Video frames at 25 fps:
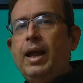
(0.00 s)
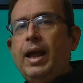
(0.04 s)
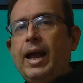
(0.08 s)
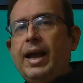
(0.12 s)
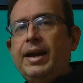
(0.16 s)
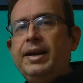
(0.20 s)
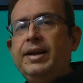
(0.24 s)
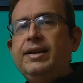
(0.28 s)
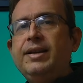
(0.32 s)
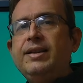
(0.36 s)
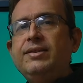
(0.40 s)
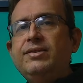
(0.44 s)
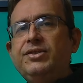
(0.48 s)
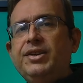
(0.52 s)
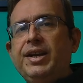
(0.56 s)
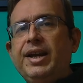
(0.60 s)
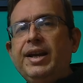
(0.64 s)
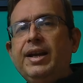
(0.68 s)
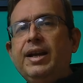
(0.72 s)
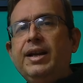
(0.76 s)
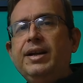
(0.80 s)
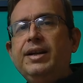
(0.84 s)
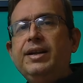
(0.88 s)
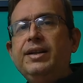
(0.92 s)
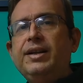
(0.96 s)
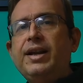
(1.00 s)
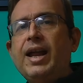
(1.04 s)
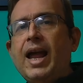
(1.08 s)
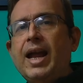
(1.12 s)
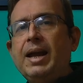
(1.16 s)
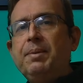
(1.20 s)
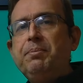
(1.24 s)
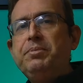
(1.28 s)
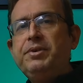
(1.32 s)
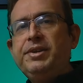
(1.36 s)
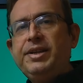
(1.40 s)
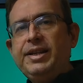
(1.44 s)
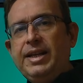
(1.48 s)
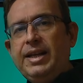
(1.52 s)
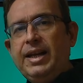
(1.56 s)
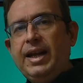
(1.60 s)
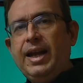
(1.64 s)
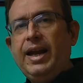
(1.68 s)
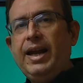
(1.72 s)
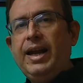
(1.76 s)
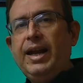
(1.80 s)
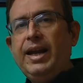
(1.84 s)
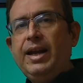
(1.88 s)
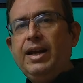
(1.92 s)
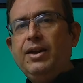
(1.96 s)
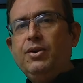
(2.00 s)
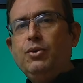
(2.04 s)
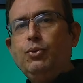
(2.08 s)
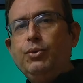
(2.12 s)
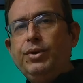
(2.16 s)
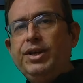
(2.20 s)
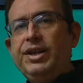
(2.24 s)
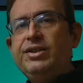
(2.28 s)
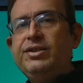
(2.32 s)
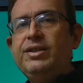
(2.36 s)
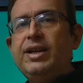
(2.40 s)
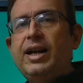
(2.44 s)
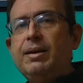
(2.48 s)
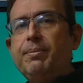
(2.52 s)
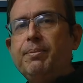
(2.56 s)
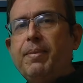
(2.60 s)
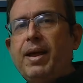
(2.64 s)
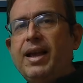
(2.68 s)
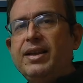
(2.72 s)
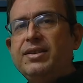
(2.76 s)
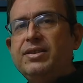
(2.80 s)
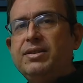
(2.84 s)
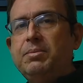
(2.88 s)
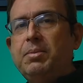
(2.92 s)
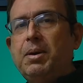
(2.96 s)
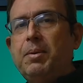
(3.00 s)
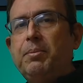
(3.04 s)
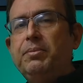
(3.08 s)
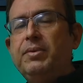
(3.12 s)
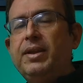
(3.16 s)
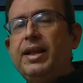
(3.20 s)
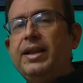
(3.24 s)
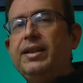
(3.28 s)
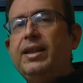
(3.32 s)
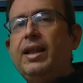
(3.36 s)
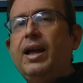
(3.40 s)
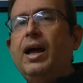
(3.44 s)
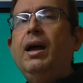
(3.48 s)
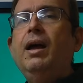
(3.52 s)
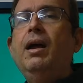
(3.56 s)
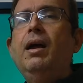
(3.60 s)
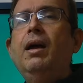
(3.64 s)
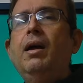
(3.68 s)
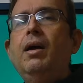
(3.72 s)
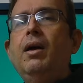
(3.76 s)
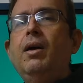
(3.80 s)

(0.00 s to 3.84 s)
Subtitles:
and it has taken time ta to reach that maximum, then the